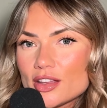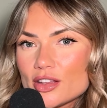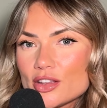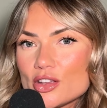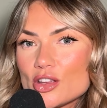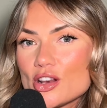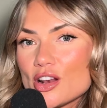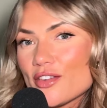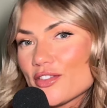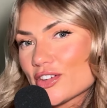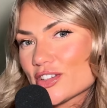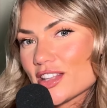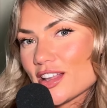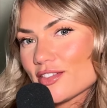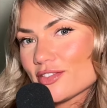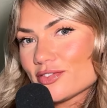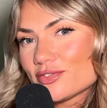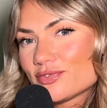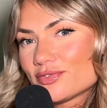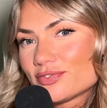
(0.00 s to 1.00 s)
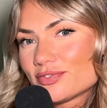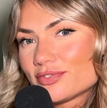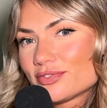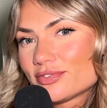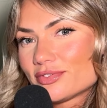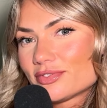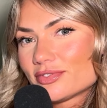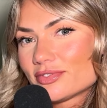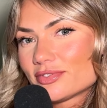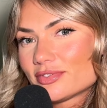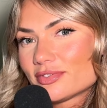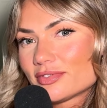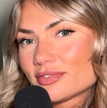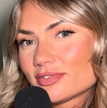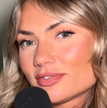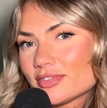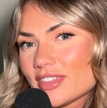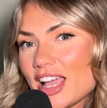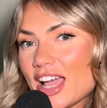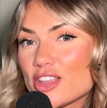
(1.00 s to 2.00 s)
you love yourself
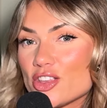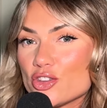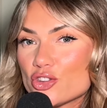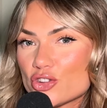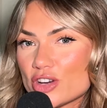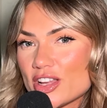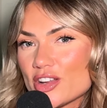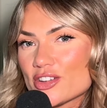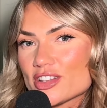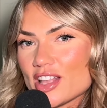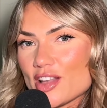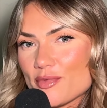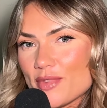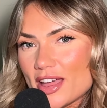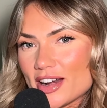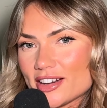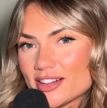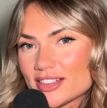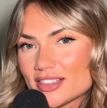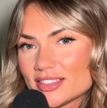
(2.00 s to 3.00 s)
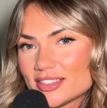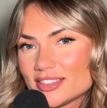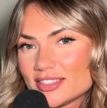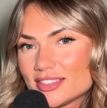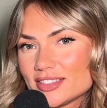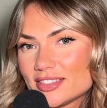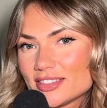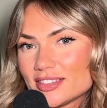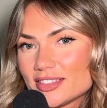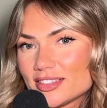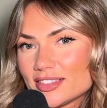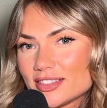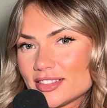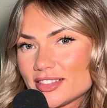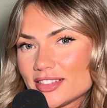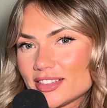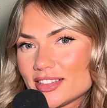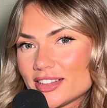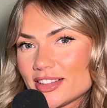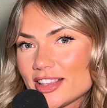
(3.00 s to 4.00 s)
and you treat yourself better.
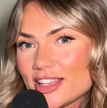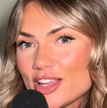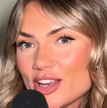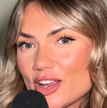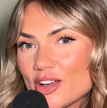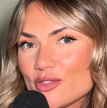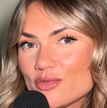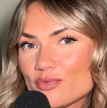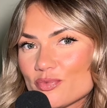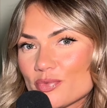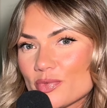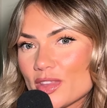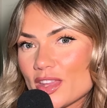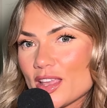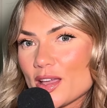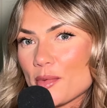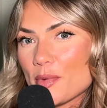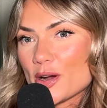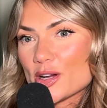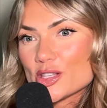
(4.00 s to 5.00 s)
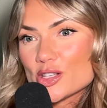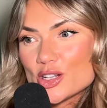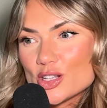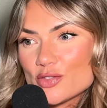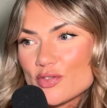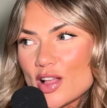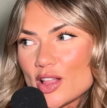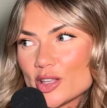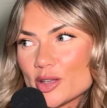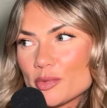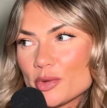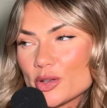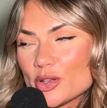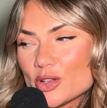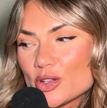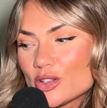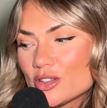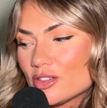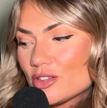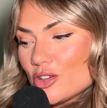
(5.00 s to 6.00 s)
You know, a person who's valuable,
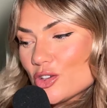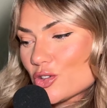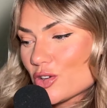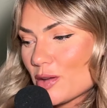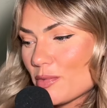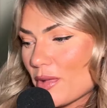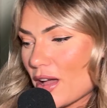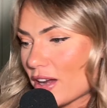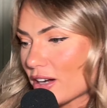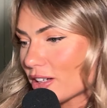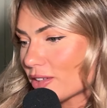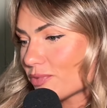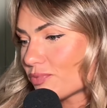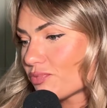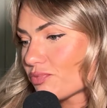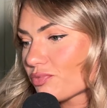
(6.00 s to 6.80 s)
you treat better.